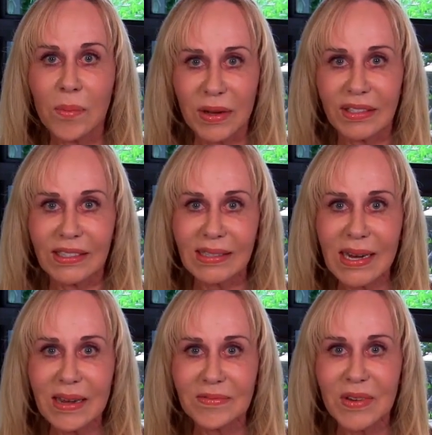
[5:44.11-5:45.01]
But
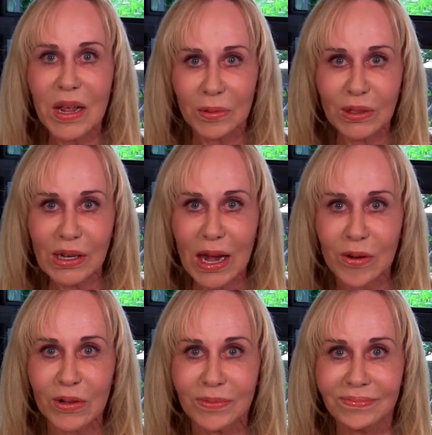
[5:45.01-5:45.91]
instead, he was a
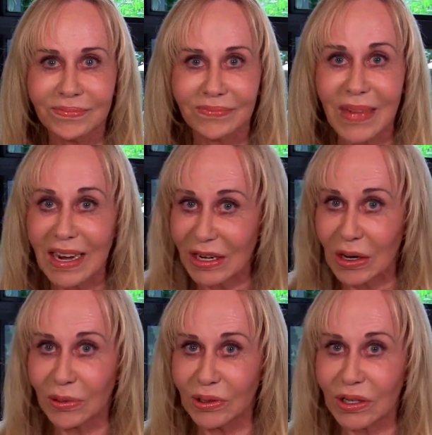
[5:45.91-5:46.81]
coward and he
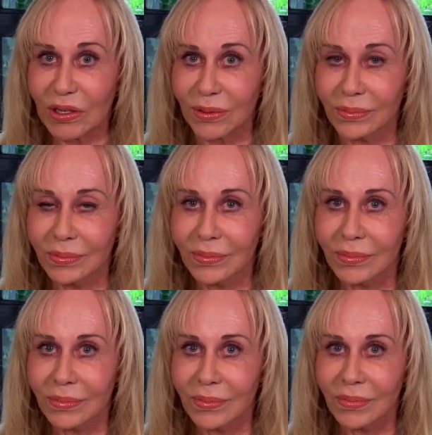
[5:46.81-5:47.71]
ghosted you.
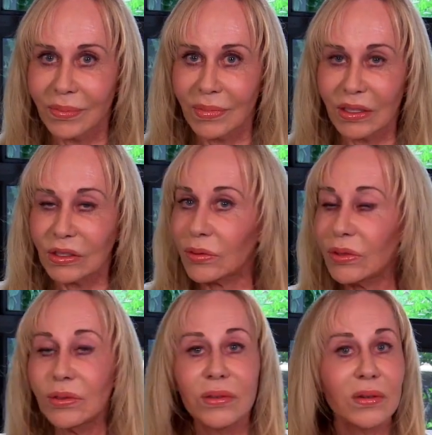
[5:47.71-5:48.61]
So
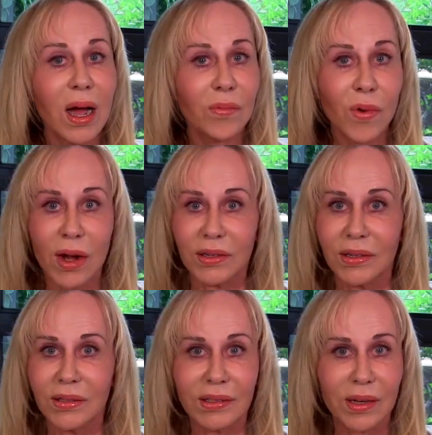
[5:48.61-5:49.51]
you do not want
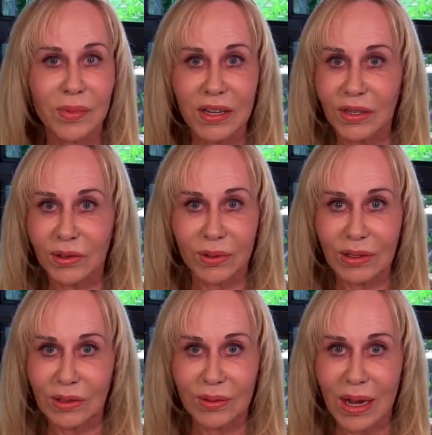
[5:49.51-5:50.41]
somebody that
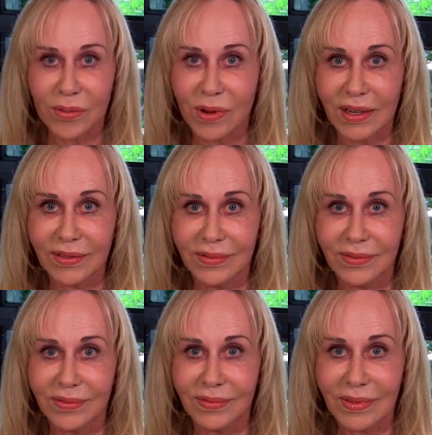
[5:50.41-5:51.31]
treats you that way.
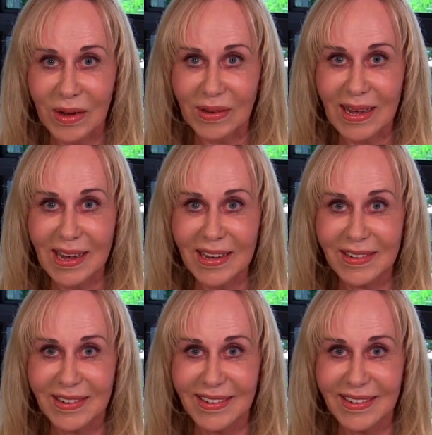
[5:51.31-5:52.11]
Okay?